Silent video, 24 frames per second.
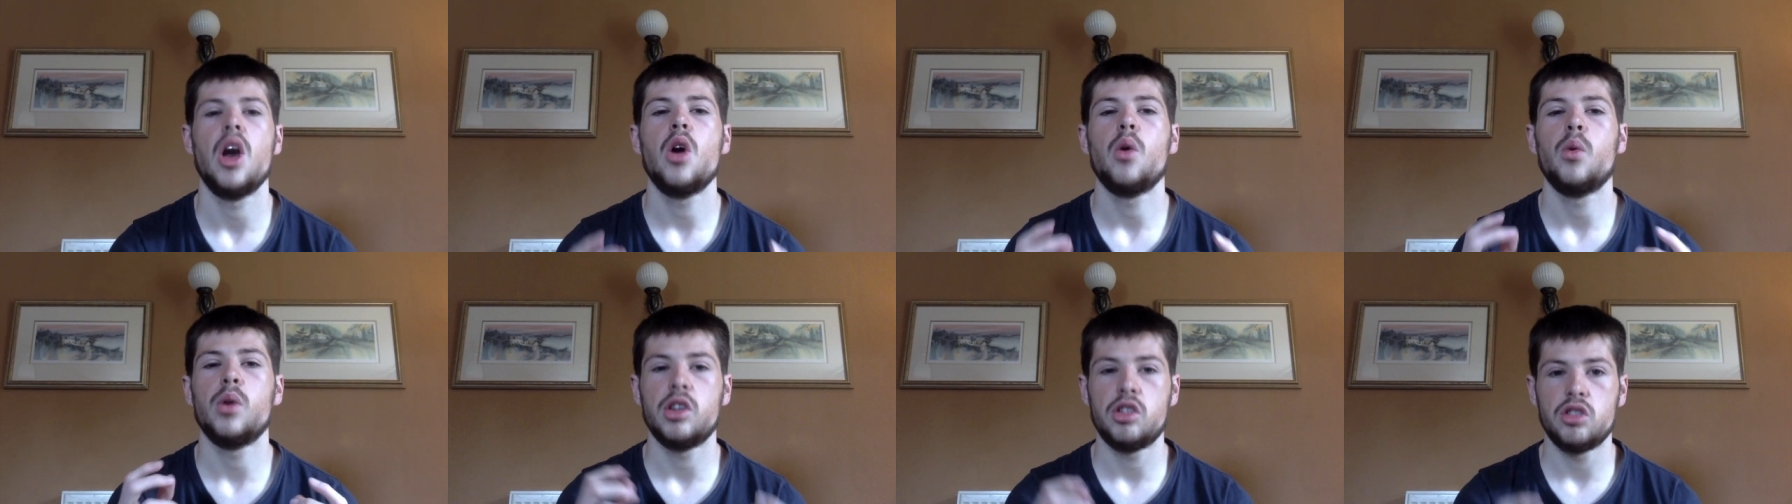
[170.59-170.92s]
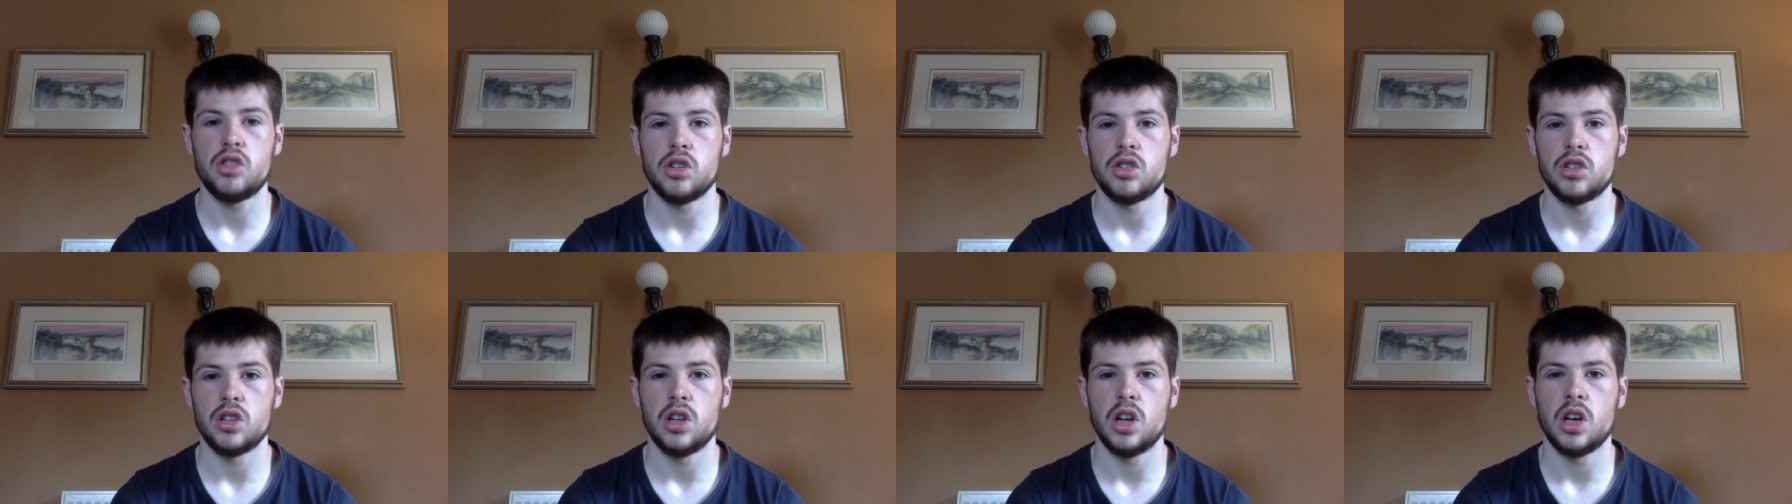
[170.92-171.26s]
which
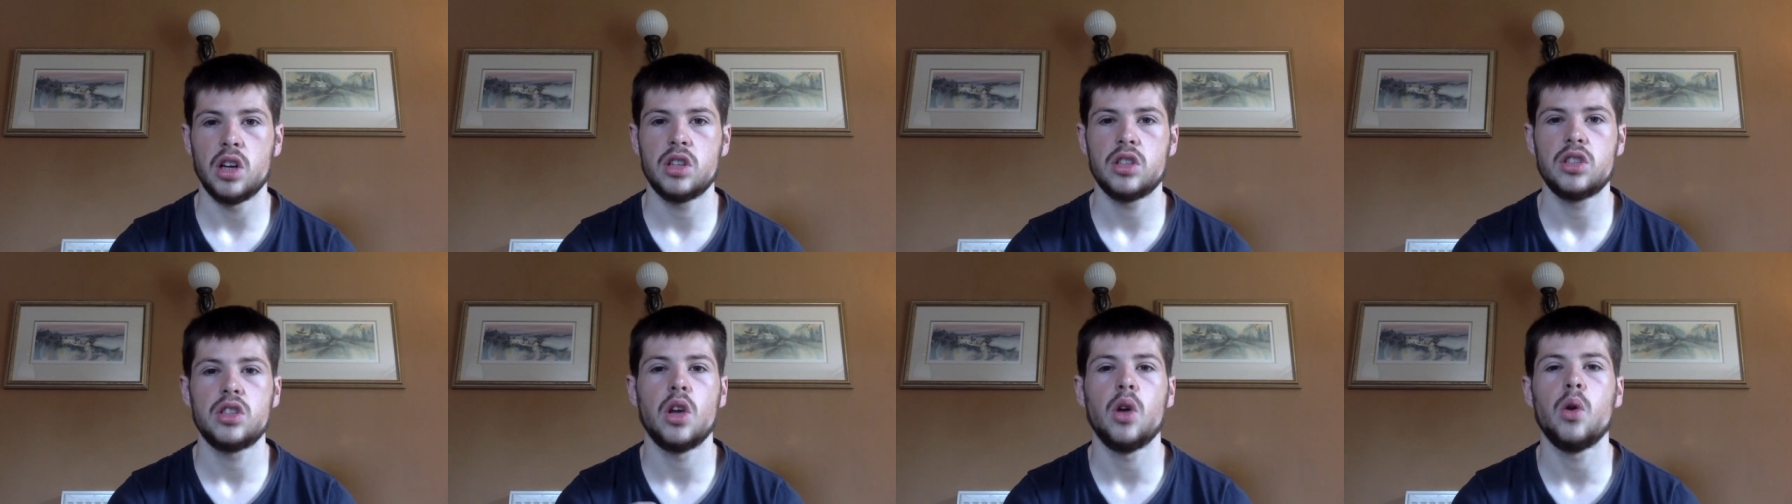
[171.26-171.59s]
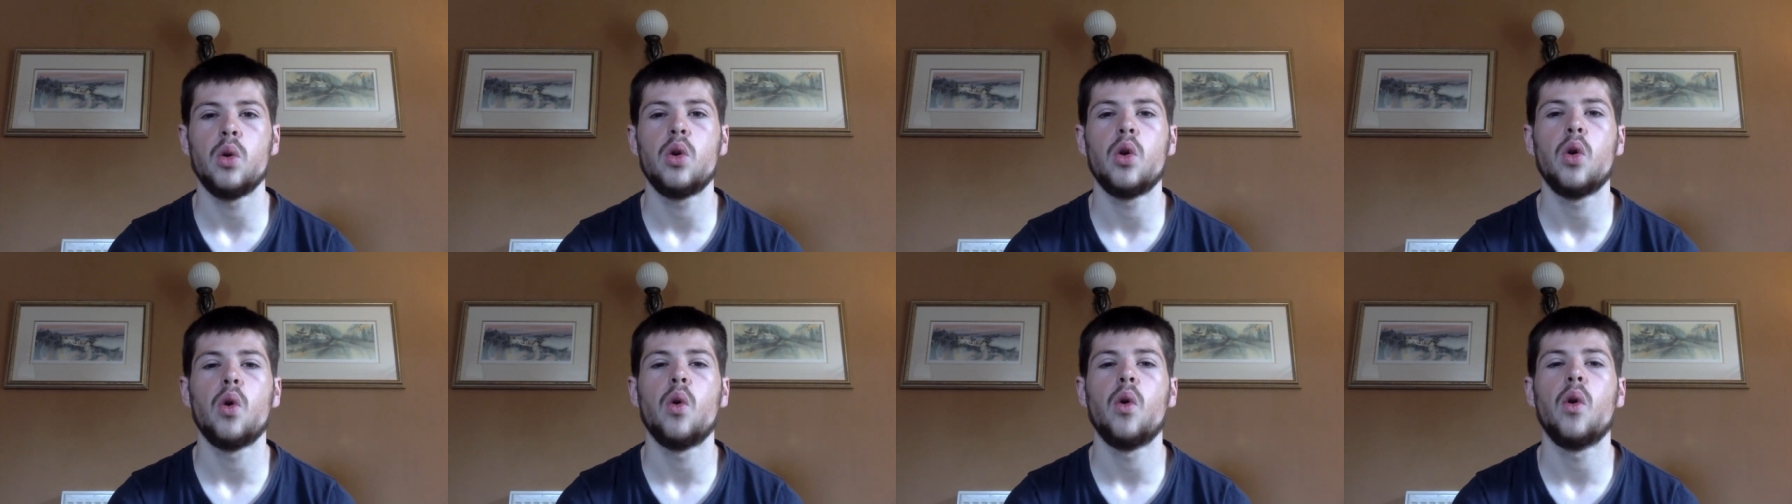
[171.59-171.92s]
just looks so
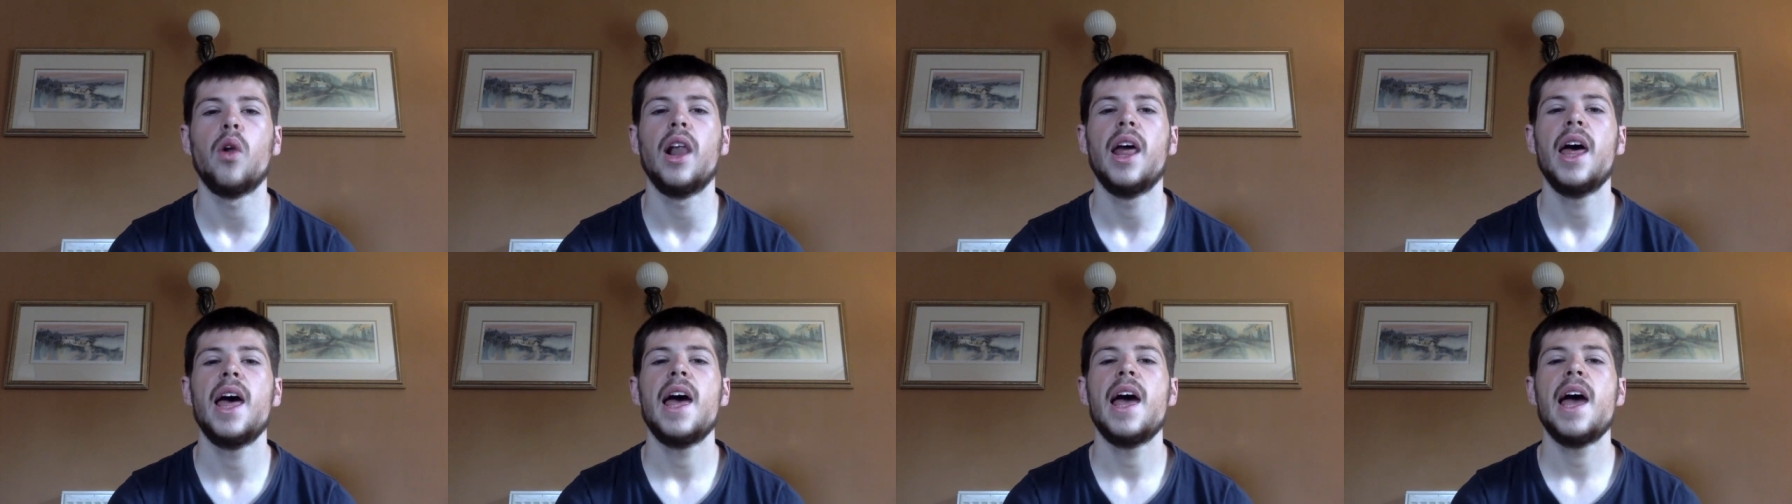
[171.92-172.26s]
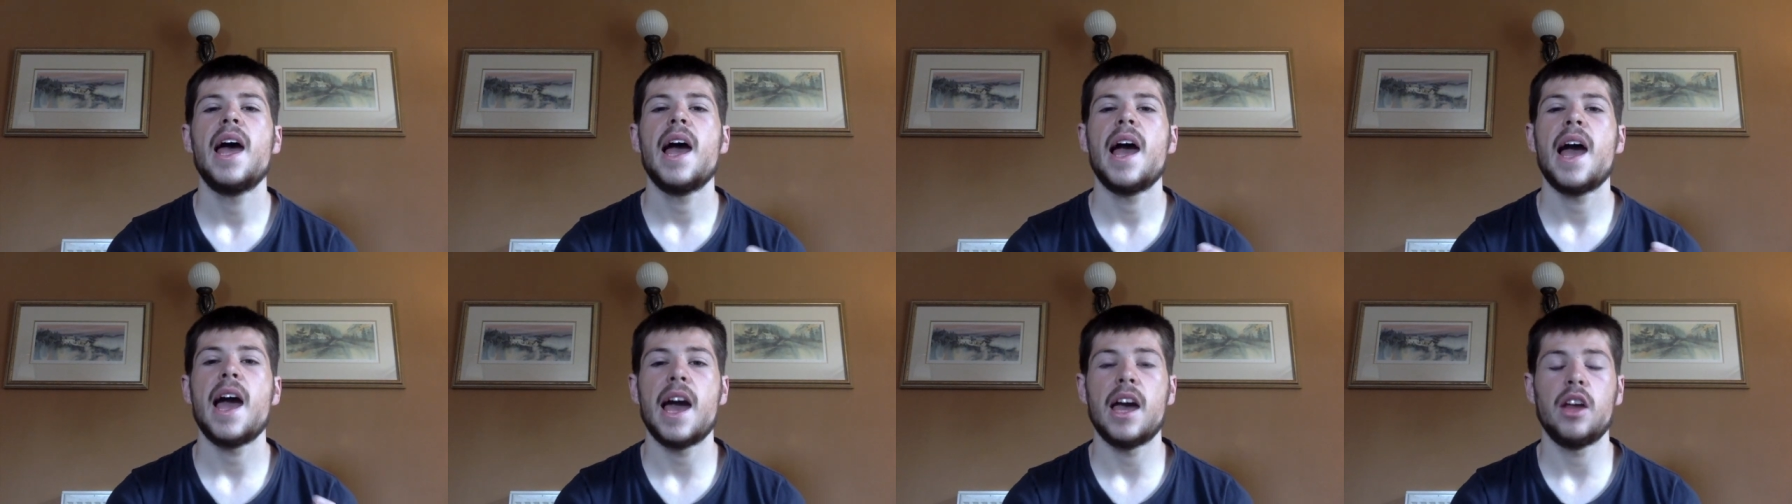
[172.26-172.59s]
cool.
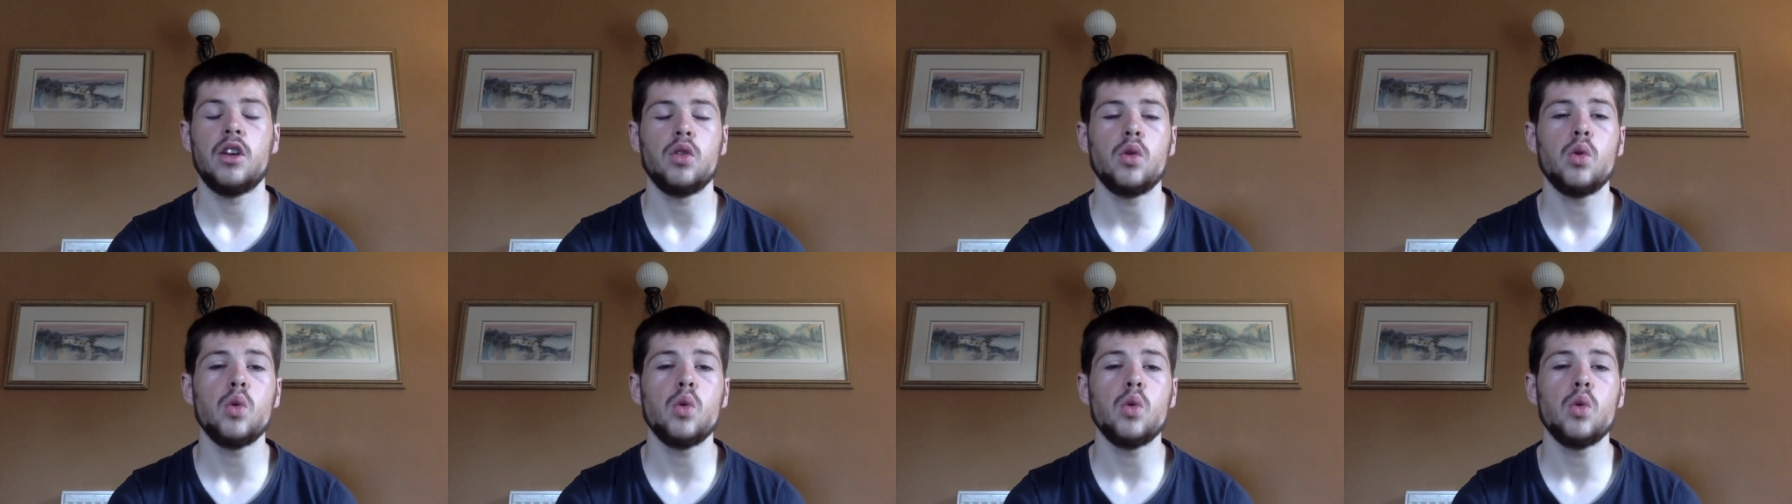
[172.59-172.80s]
And